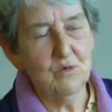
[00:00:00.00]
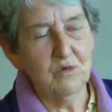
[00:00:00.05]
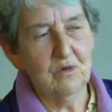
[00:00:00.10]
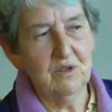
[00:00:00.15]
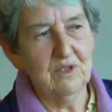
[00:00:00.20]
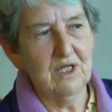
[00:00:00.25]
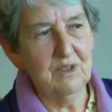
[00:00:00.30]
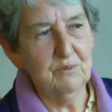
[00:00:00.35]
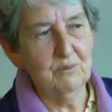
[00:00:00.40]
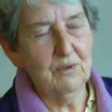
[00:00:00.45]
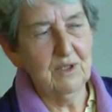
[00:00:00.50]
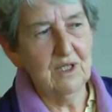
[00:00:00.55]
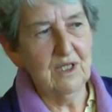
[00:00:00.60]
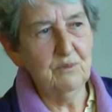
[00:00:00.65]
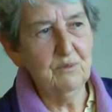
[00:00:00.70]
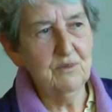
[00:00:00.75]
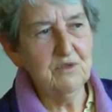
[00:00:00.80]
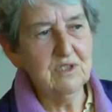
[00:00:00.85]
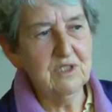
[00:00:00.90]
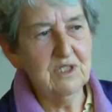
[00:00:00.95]
organ I
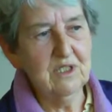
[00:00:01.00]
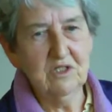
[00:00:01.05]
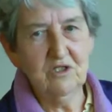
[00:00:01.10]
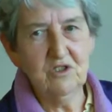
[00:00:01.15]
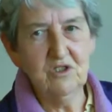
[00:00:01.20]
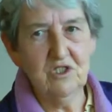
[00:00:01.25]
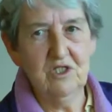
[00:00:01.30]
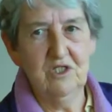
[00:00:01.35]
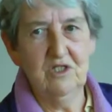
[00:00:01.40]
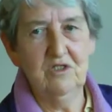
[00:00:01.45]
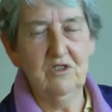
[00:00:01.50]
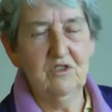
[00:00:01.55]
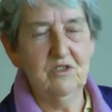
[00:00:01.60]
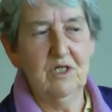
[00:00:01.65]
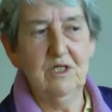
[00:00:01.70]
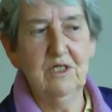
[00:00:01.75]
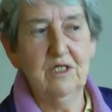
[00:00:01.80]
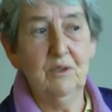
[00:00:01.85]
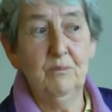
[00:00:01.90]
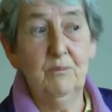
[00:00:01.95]
played was a little
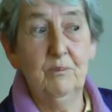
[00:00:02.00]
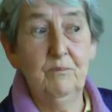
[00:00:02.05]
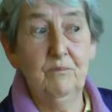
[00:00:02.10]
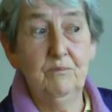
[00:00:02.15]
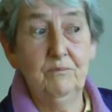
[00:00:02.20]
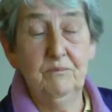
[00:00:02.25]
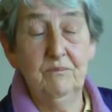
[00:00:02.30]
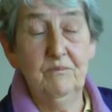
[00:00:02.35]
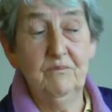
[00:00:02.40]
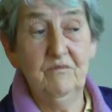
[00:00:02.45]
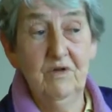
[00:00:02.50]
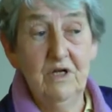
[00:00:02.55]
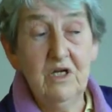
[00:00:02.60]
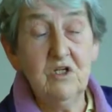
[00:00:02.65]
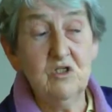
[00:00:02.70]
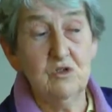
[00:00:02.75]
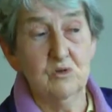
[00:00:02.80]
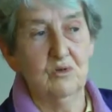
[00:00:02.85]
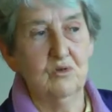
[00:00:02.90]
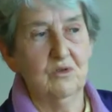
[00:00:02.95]
church, a little
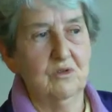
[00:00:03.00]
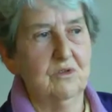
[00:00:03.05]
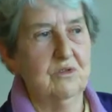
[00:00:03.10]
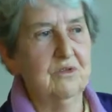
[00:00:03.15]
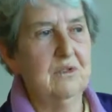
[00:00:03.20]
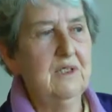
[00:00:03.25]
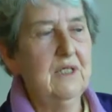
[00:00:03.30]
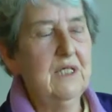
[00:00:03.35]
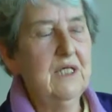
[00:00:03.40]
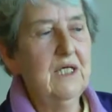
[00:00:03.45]
village organ,